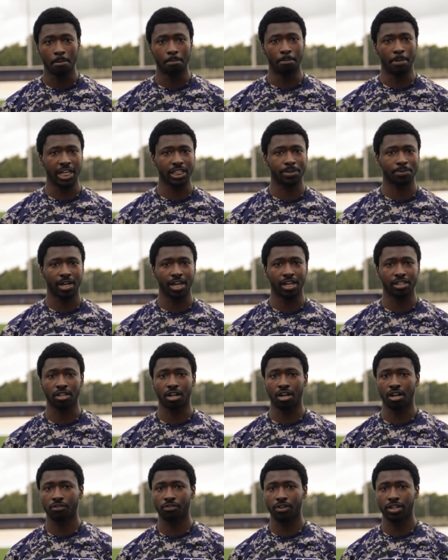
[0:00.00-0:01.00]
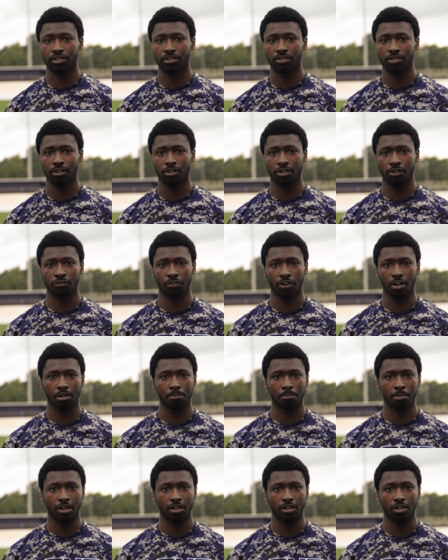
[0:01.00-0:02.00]
Baseball has already started a fall
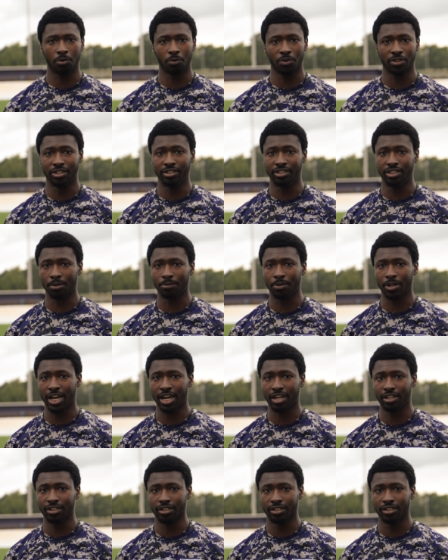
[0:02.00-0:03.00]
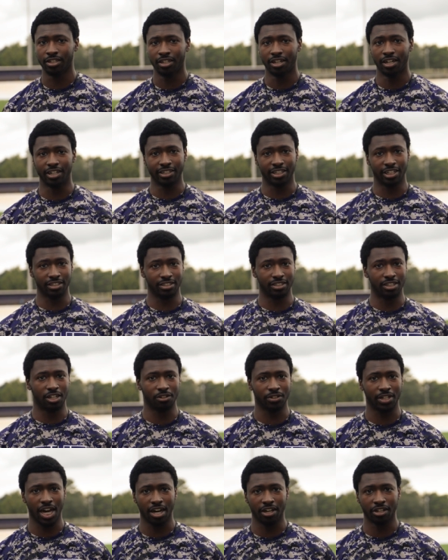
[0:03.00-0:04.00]
ball with a doubleheader against
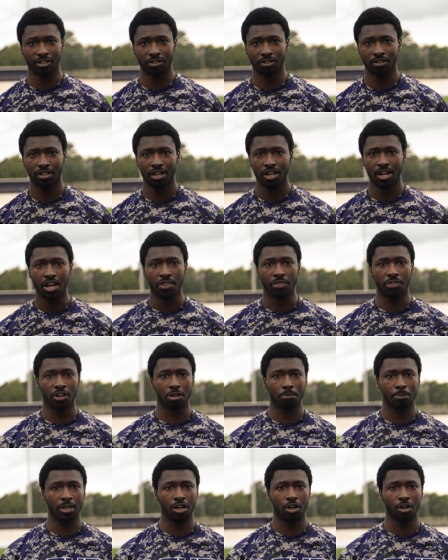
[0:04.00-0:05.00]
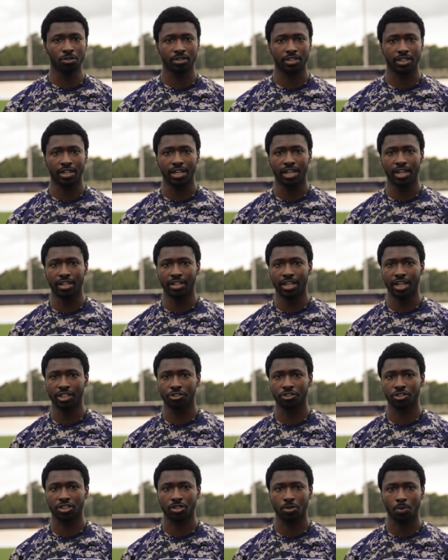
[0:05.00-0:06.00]
Delgado. They will be hosting an
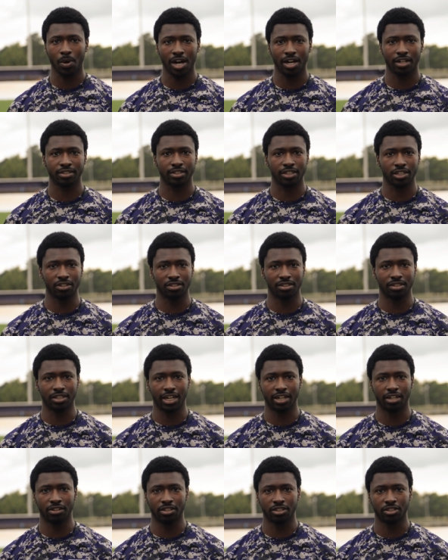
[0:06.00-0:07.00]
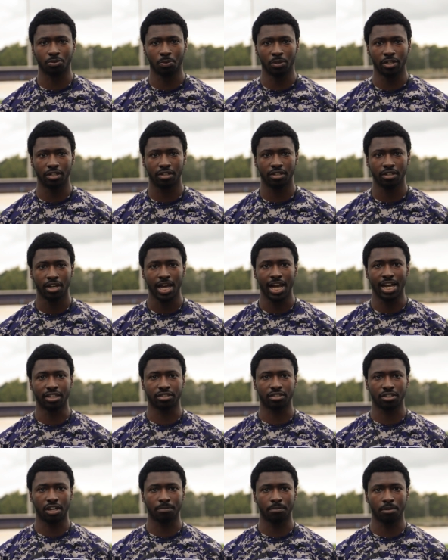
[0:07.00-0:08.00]
intra-squad series later this week, and
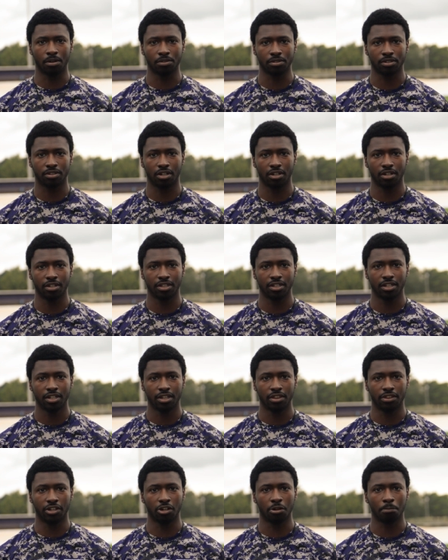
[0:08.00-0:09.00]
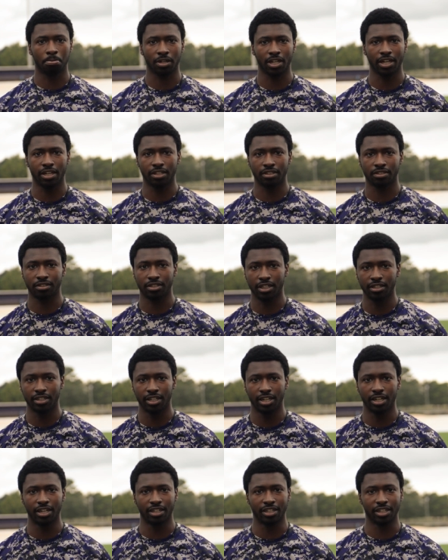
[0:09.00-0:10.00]
softball will start their play
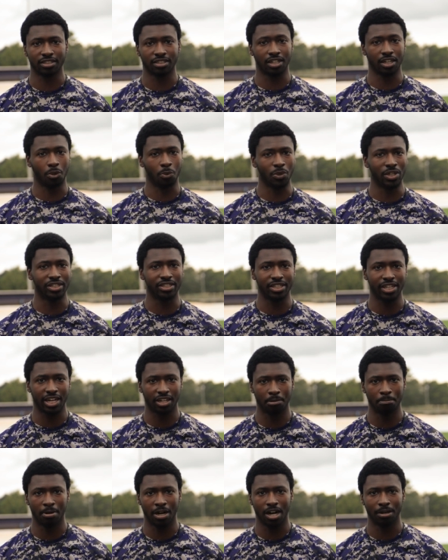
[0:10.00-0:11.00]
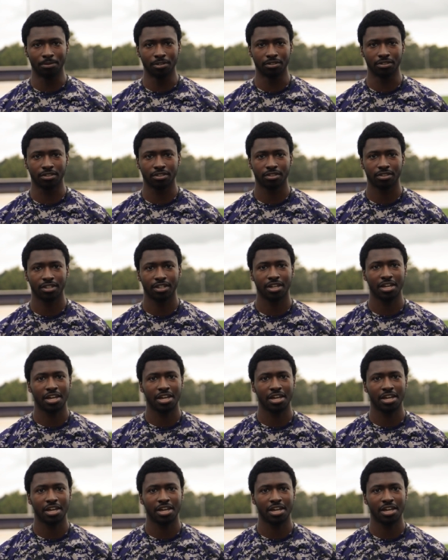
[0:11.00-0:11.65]
Sunday against the Louisiana Bombers.